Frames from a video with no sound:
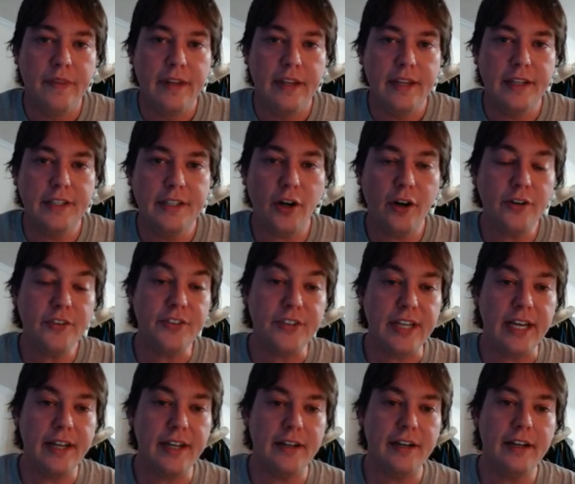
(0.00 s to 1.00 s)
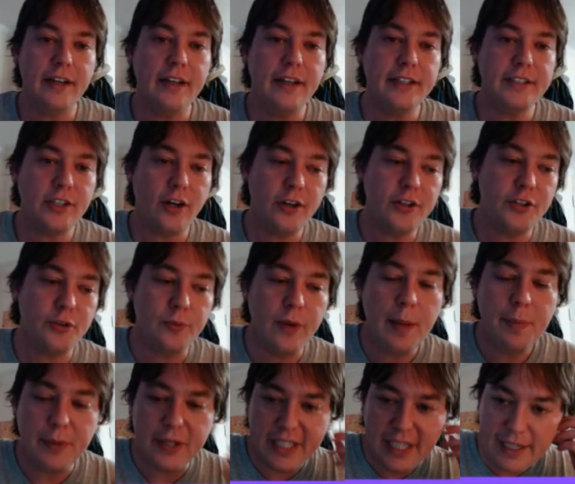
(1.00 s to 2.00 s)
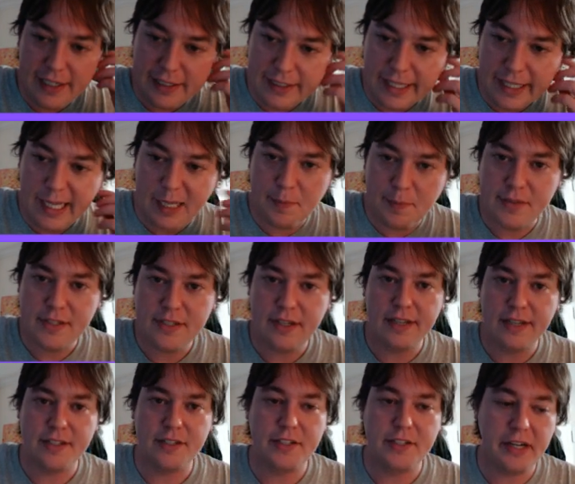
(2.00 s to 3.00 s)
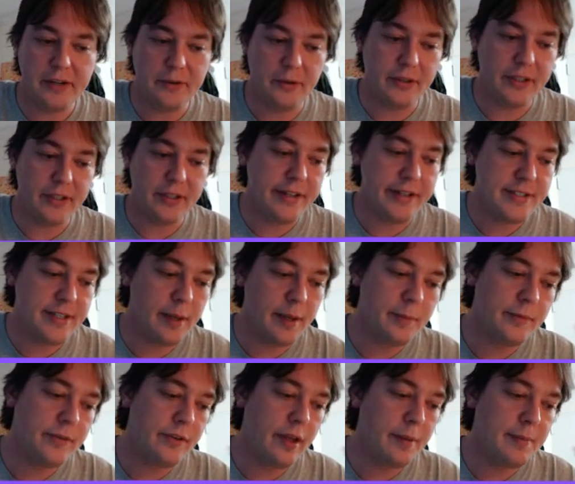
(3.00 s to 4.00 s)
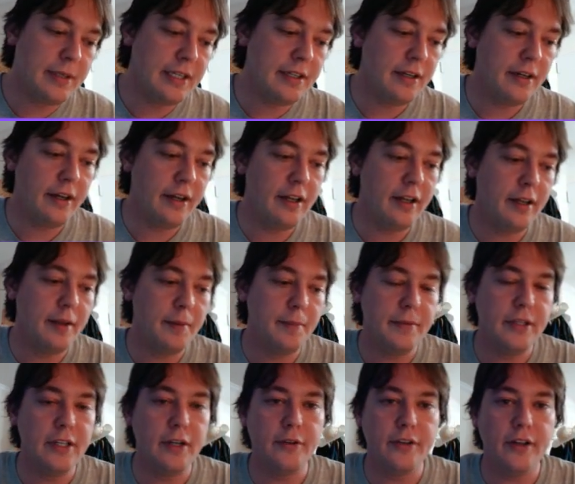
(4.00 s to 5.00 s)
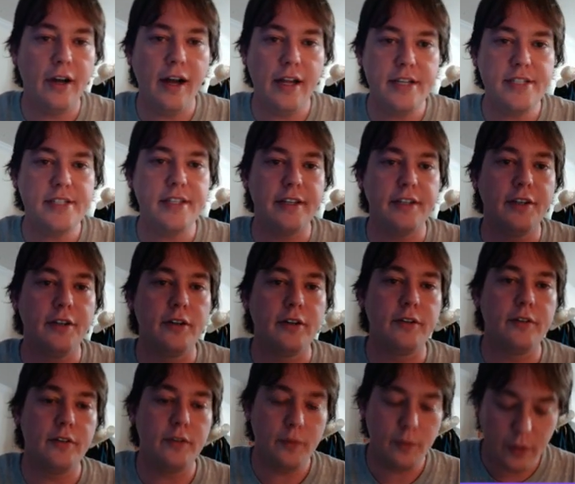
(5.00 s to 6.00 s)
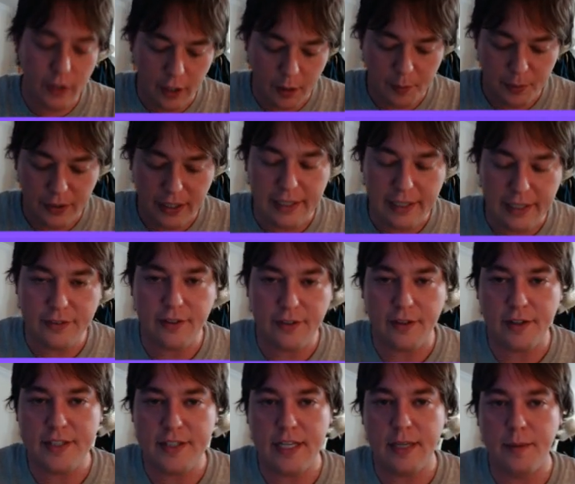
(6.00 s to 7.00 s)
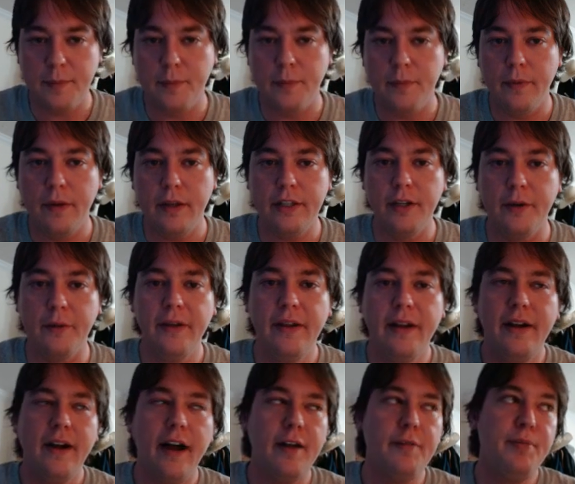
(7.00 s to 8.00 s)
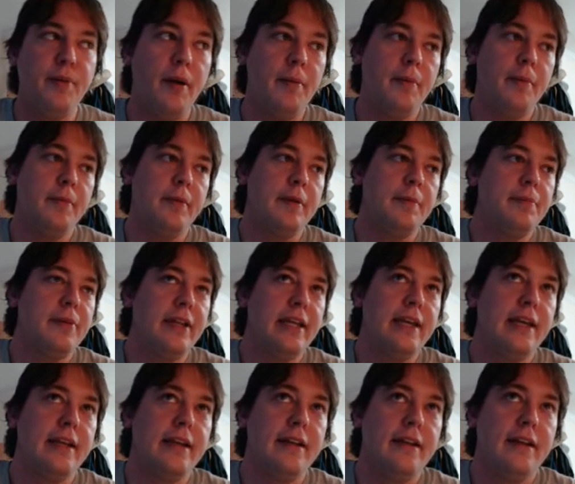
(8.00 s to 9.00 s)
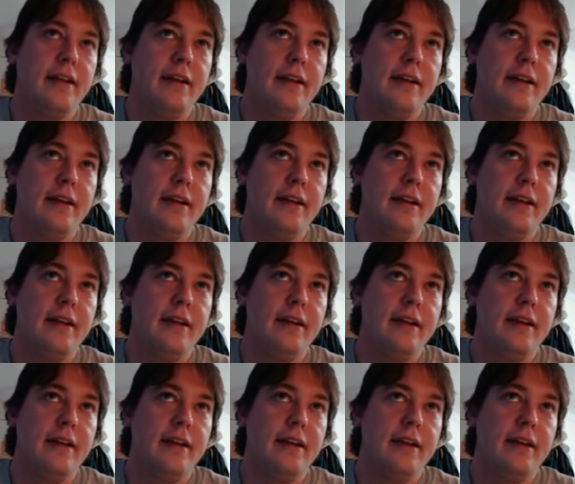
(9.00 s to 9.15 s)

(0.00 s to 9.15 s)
It's hard to replicate games as a general concept. I mean, the odds that you're gonna play into the same, I've probably played